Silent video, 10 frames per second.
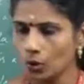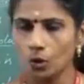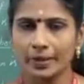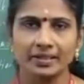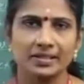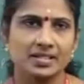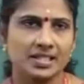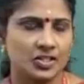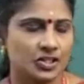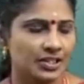look at the
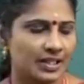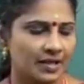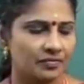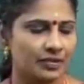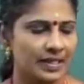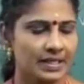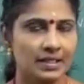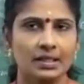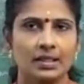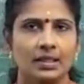section
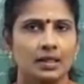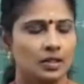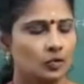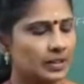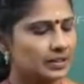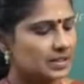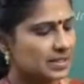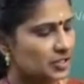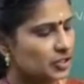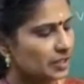carefully. Look
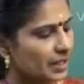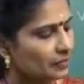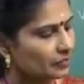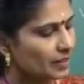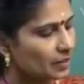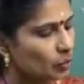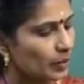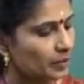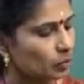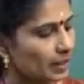
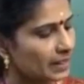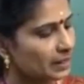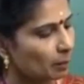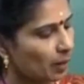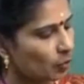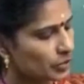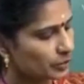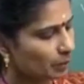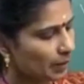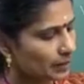at only the
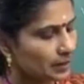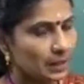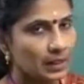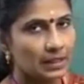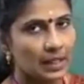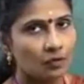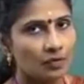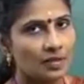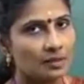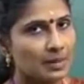boundary part. Now
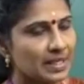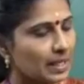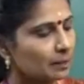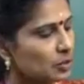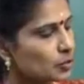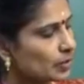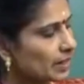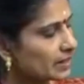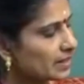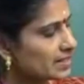we will be able to
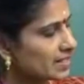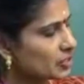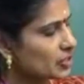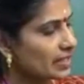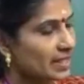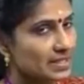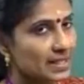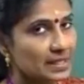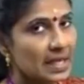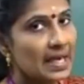get the section as
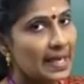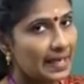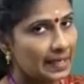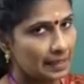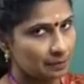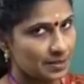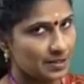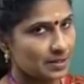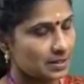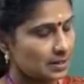an
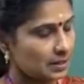ellipse.